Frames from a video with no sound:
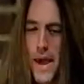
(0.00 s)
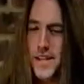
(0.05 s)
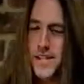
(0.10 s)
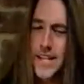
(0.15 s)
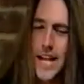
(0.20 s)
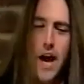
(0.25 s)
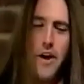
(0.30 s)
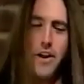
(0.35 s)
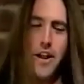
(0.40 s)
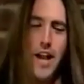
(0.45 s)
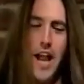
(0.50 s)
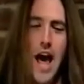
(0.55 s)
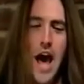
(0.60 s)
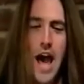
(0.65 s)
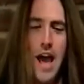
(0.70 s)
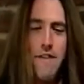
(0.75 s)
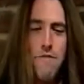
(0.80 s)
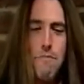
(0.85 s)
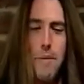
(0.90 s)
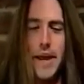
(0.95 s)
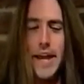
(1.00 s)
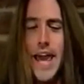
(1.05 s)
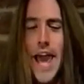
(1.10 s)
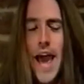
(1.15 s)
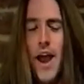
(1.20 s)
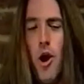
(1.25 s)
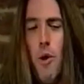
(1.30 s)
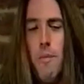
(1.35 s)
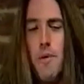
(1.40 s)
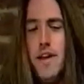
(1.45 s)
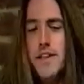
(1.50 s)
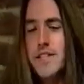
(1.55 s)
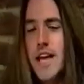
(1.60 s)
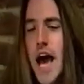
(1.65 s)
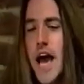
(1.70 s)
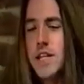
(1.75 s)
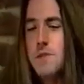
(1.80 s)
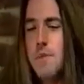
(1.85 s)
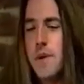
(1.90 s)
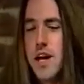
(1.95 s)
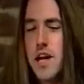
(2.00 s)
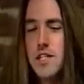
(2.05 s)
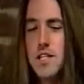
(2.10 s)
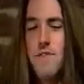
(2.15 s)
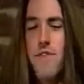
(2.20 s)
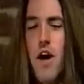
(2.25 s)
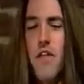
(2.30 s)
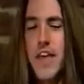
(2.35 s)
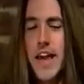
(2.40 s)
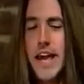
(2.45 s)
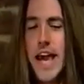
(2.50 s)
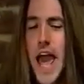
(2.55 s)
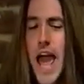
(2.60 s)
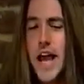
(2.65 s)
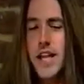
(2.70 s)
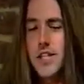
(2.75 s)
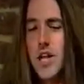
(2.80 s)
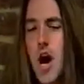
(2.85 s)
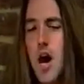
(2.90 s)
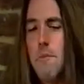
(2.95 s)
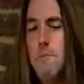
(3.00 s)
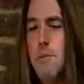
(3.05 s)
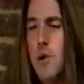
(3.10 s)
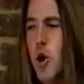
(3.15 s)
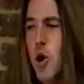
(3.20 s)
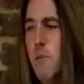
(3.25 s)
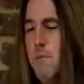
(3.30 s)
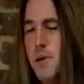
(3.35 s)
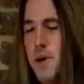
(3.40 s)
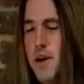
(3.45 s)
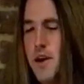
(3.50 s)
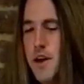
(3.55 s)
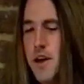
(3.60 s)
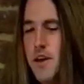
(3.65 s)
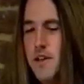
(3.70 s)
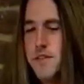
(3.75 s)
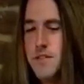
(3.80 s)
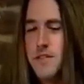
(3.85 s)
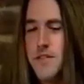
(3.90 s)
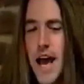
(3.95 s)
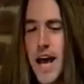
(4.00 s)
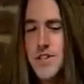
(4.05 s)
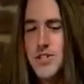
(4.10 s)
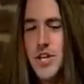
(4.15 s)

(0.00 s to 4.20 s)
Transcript: out alive but can't open his eyes because of all the caked on poop, that's.